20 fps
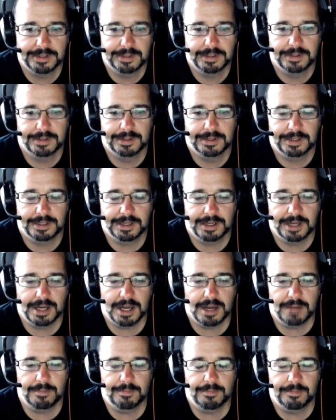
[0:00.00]
yeah.
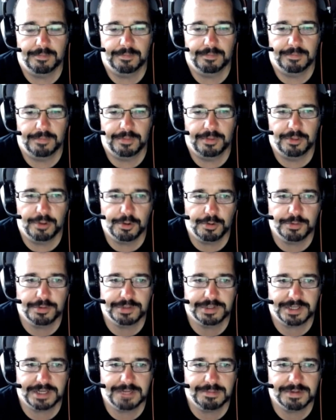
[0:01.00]
um, those
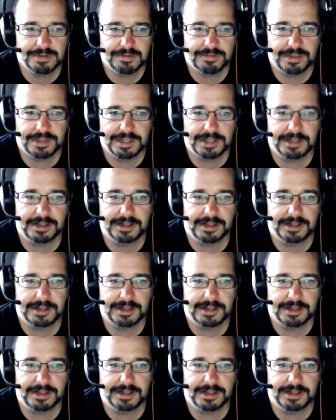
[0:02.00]
types of th-